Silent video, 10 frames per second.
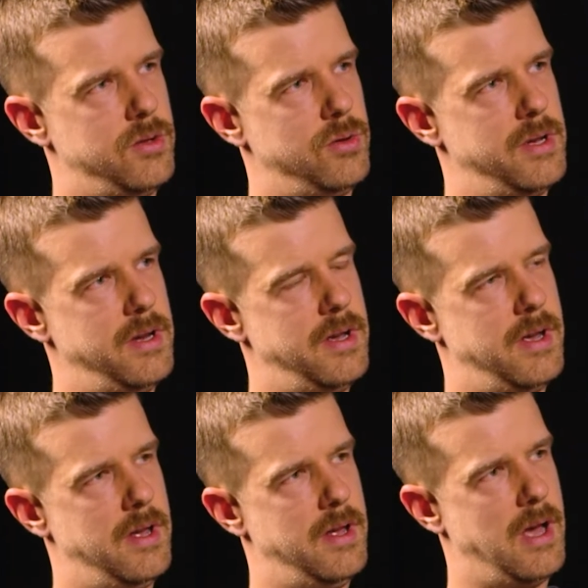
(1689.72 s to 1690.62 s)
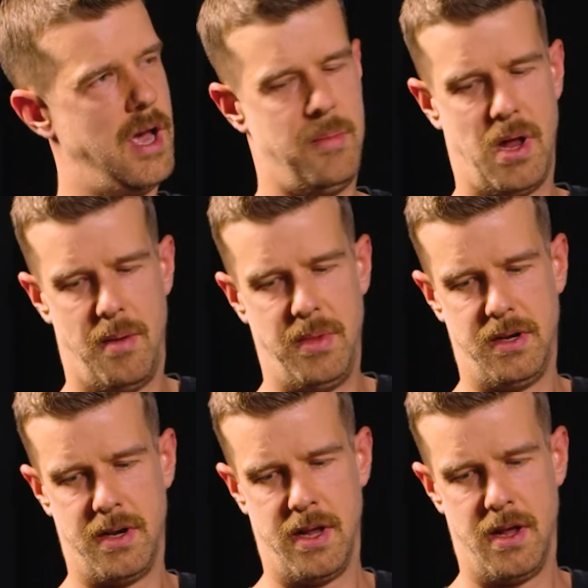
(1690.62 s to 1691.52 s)
Okay. I
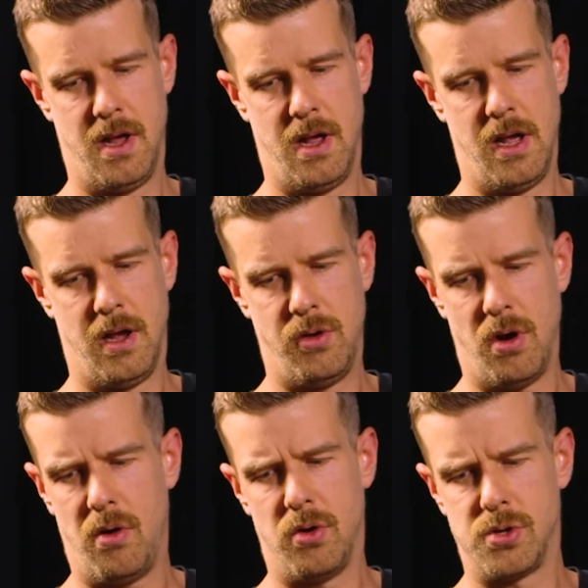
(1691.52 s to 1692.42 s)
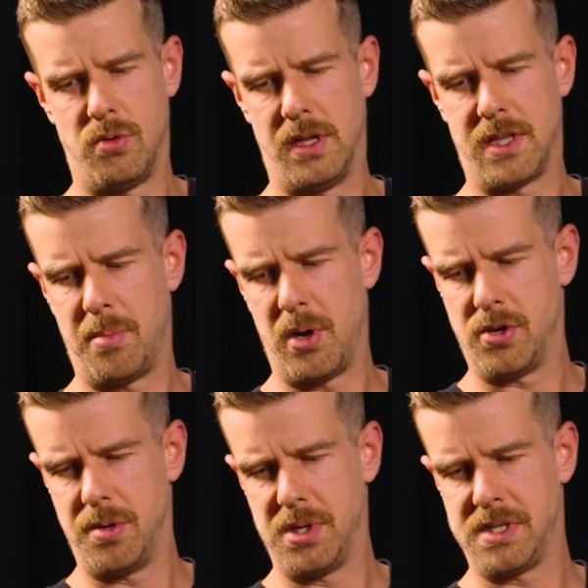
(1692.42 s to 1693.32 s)
mean, you know, also
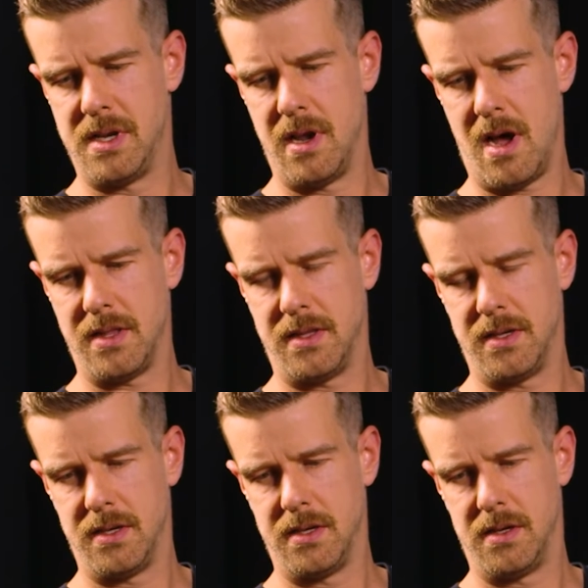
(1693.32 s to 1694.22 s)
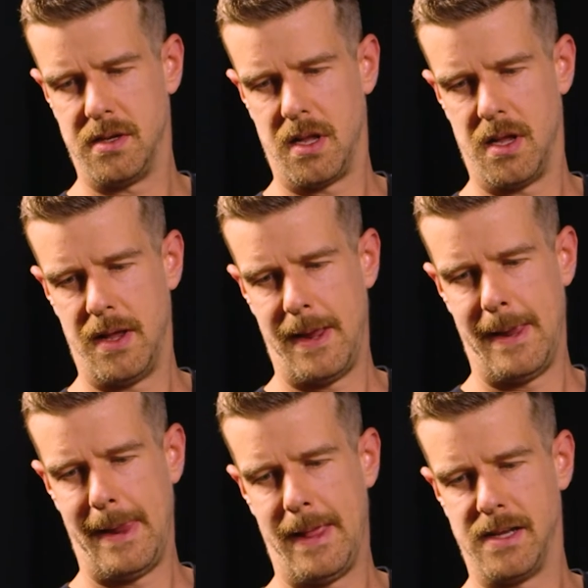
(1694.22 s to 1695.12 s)
entrepreneurship is not
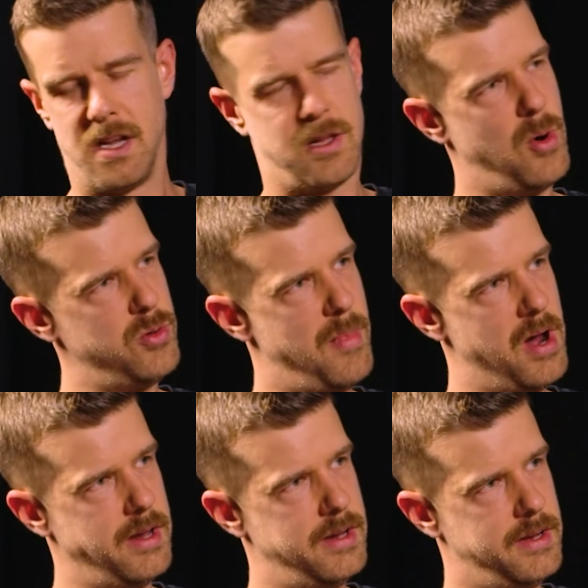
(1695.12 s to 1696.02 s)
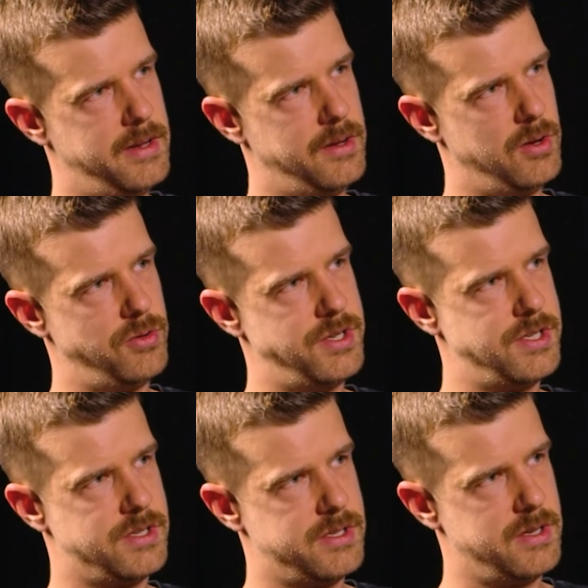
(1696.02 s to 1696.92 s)
about money. You know, this
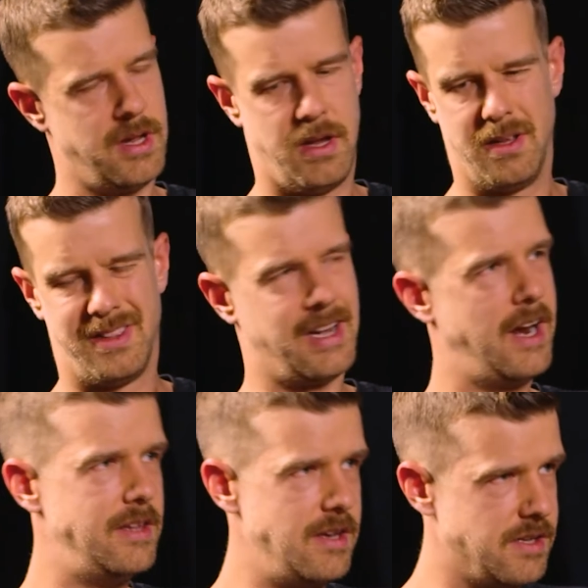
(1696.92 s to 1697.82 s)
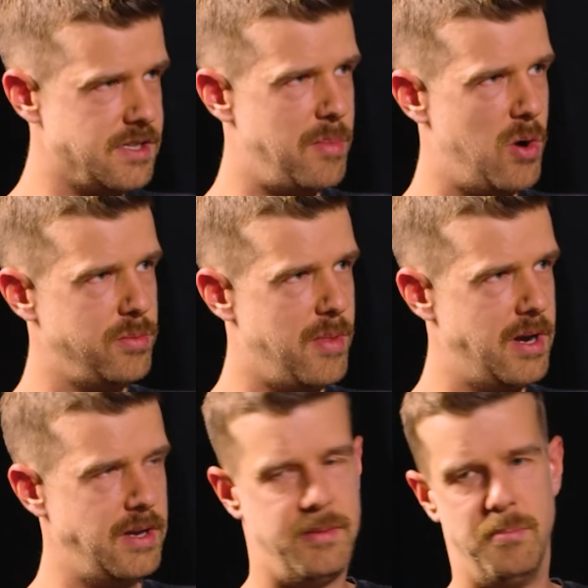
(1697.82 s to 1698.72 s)
is trading, it's about
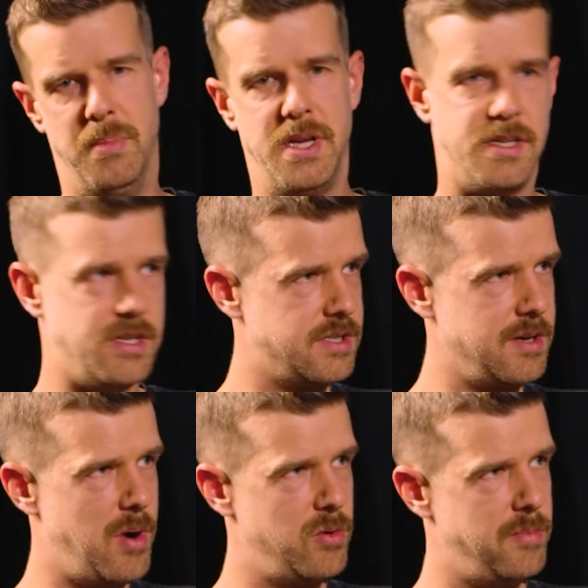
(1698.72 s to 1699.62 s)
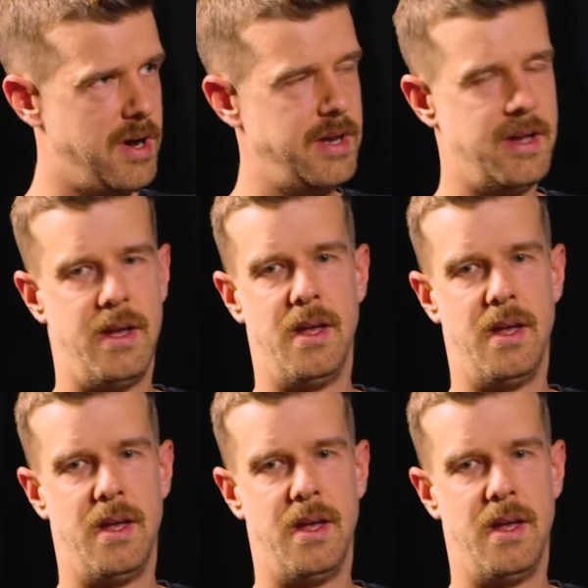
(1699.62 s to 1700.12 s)
money. Business, it's about money.